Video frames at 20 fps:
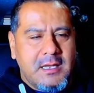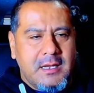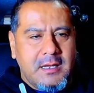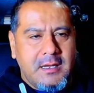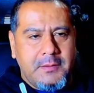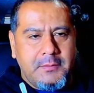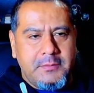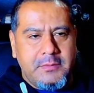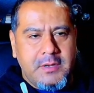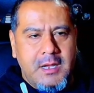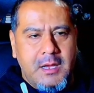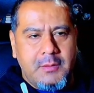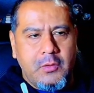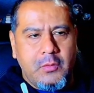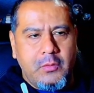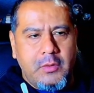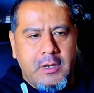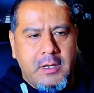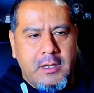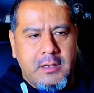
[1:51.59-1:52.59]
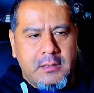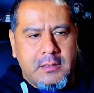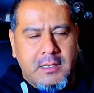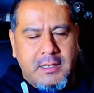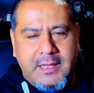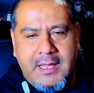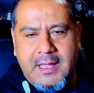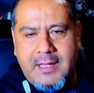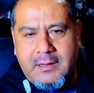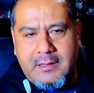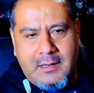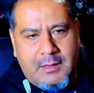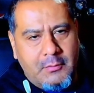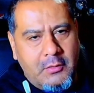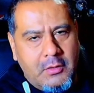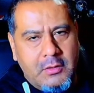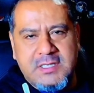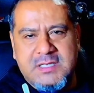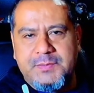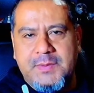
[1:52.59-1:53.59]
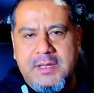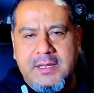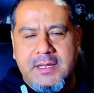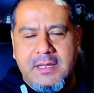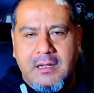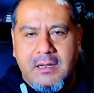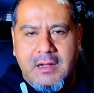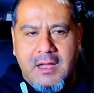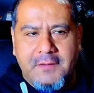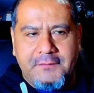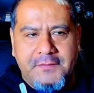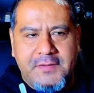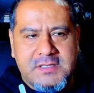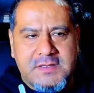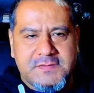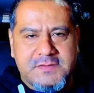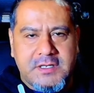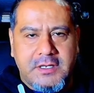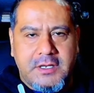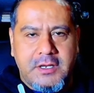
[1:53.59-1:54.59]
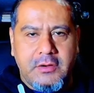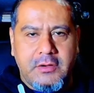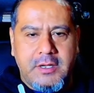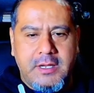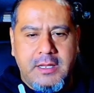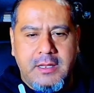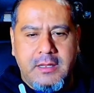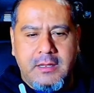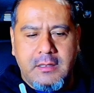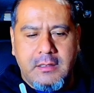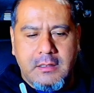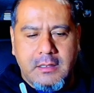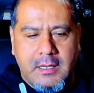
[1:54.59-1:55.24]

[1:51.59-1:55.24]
Uh, number one, again, I'm only speaking on offensive security.